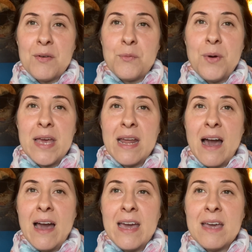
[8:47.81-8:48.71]
when
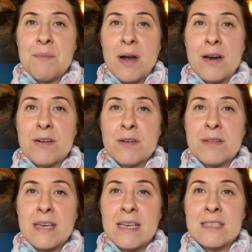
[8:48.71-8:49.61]
I am
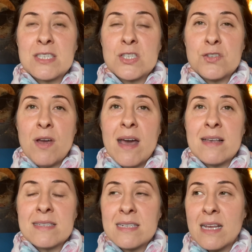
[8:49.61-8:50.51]
utterly
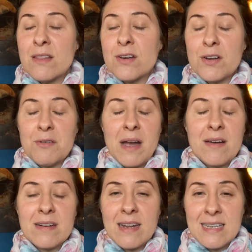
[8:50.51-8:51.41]
stressed and I look
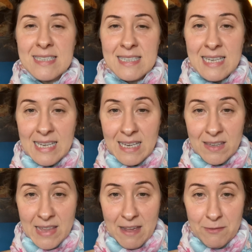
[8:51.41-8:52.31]
around and I
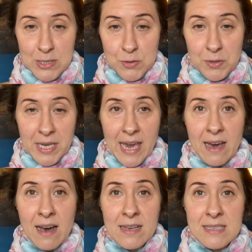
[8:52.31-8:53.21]
see that visual
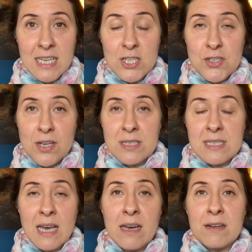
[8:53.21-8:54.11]
chaos, it
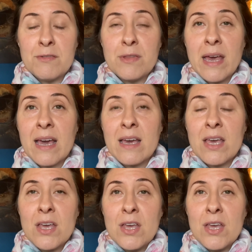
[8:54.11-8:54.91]
just kind of like